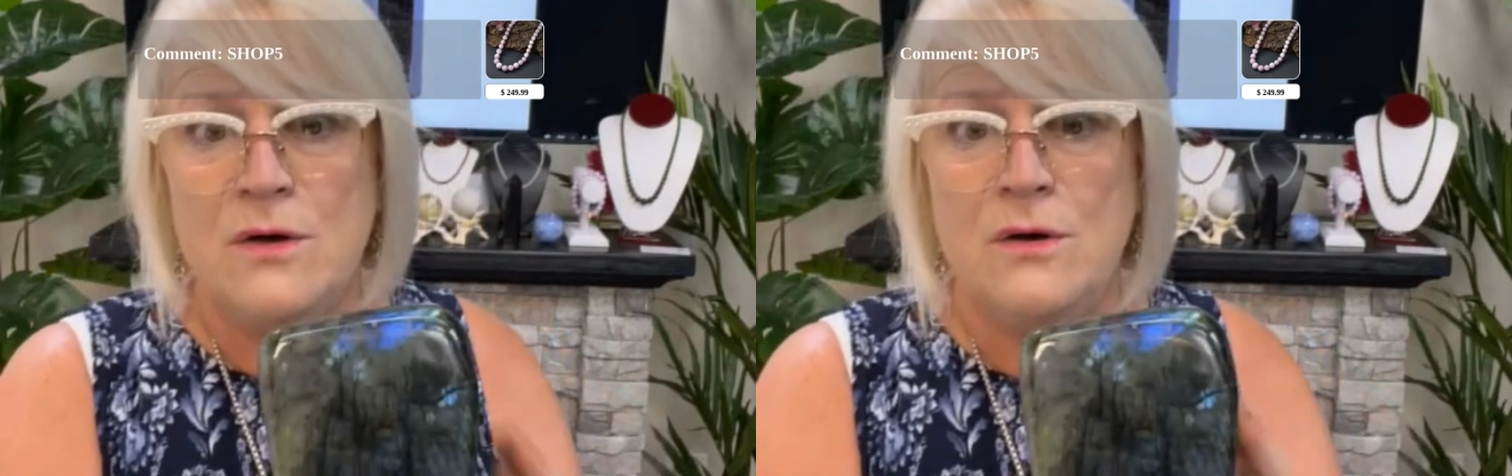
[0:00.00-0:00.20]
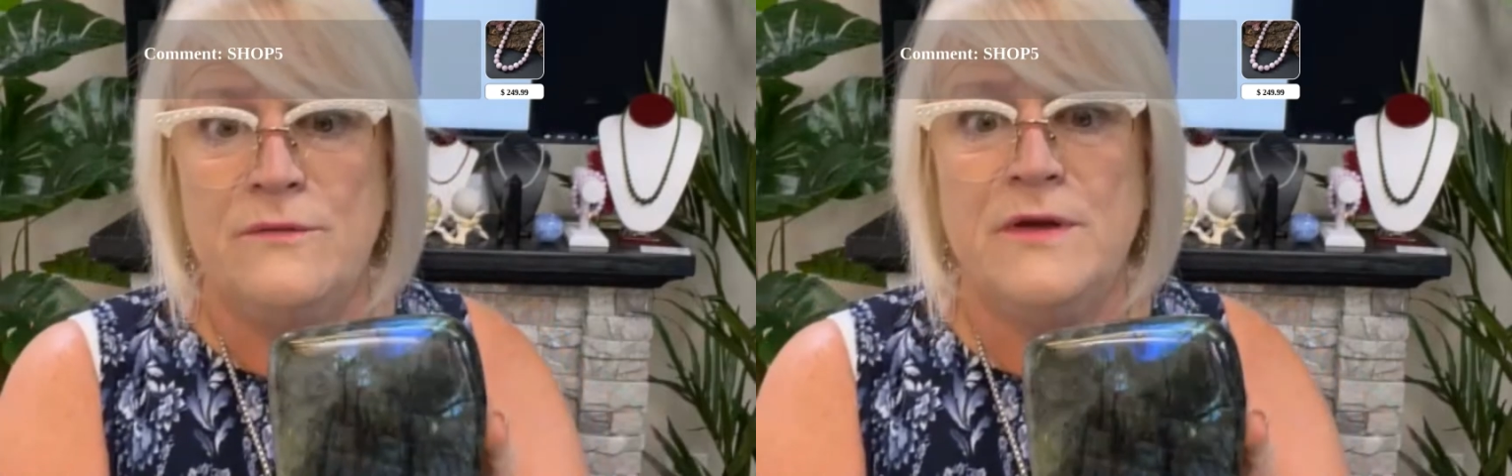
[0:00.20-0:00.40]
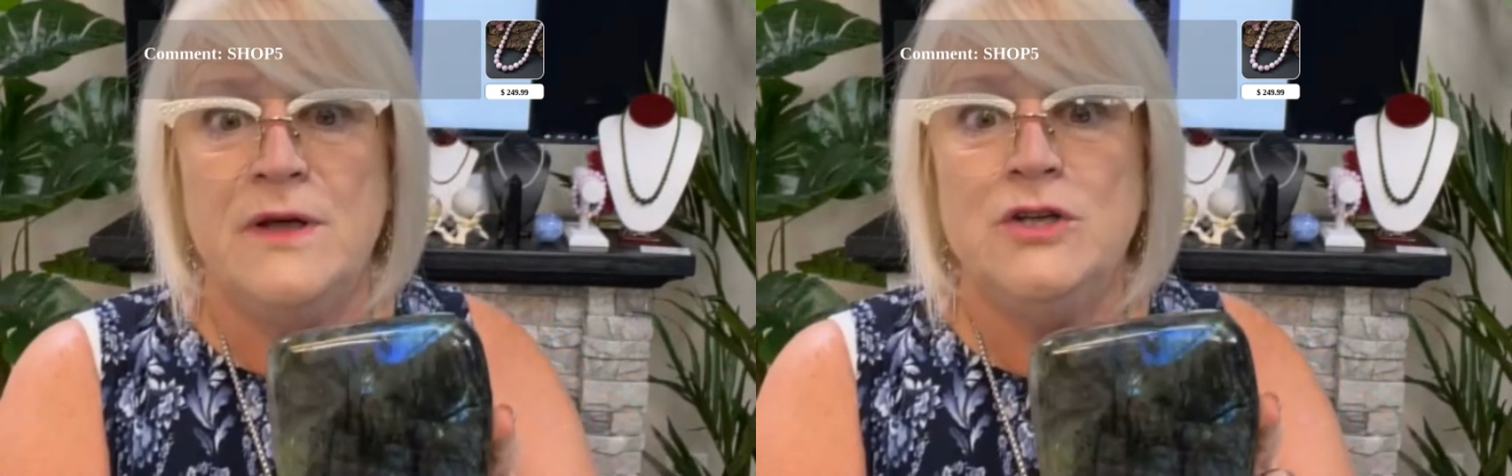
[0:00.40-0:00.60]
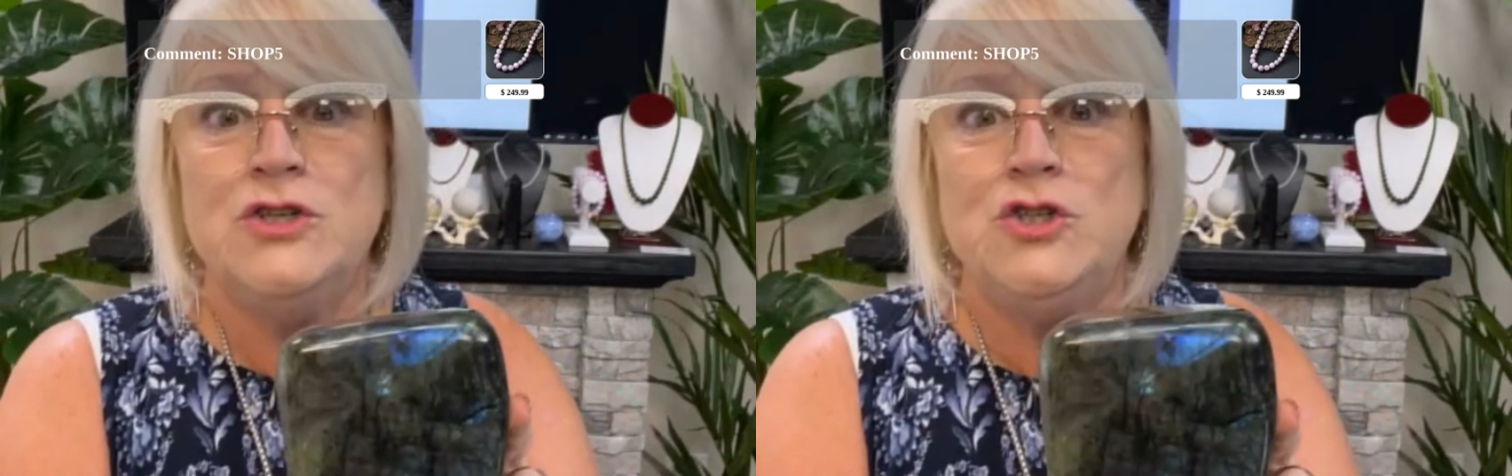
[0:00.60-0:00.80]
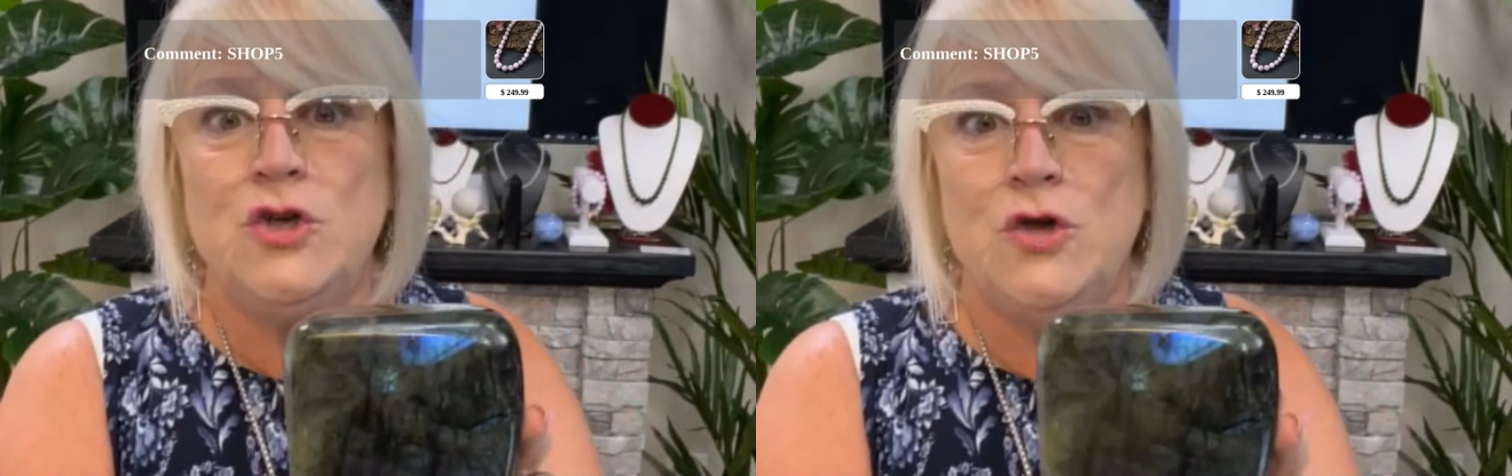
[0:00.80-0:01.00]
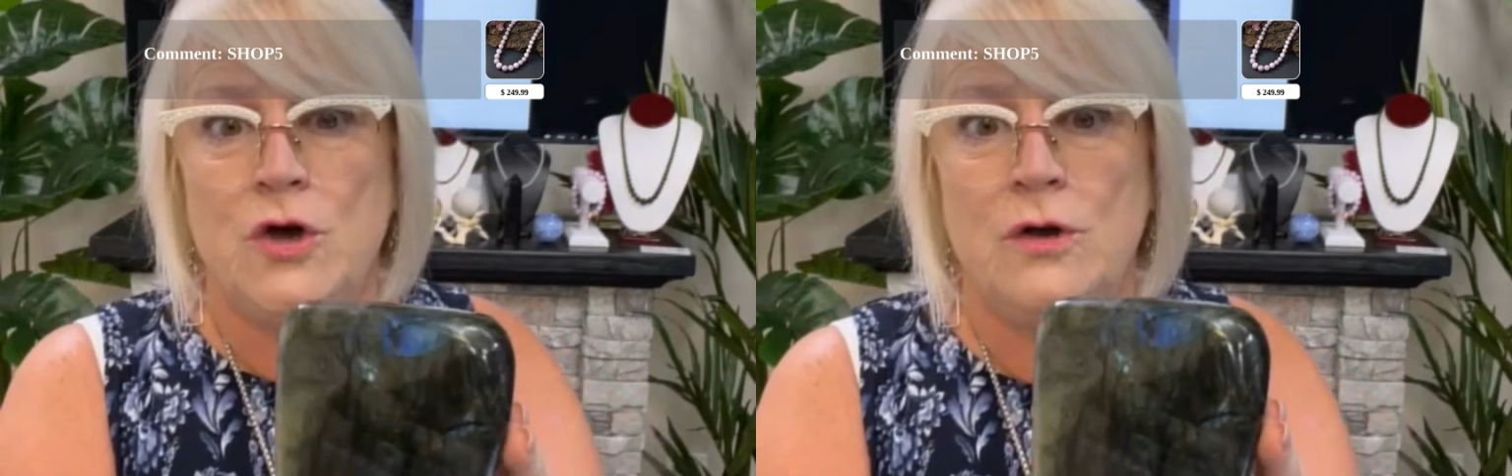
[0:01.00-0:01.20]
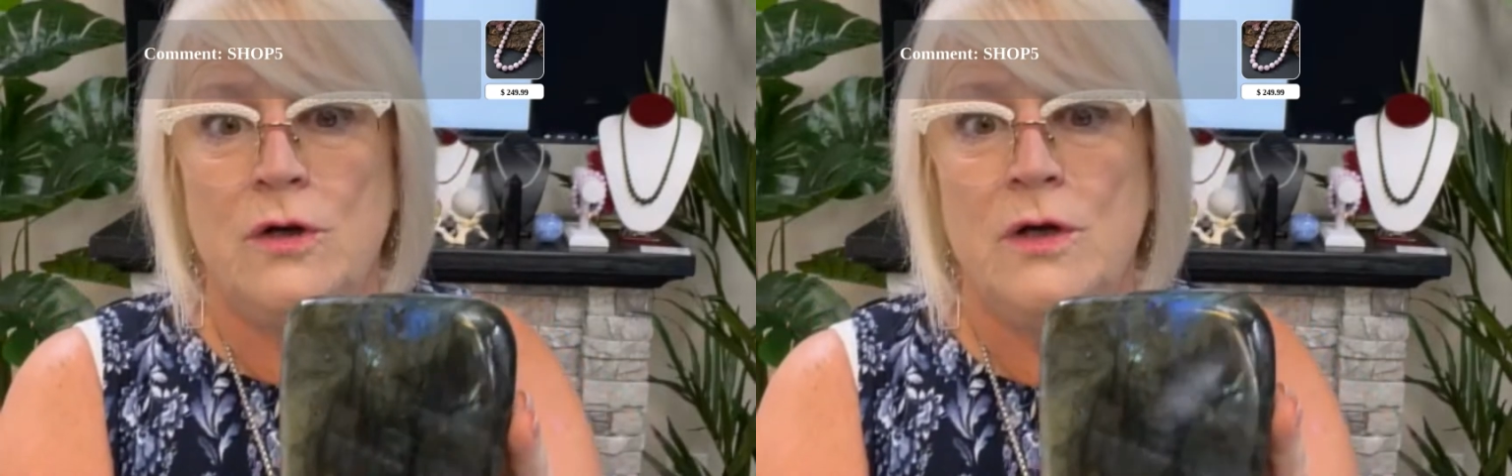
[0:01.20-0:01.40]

of sugar.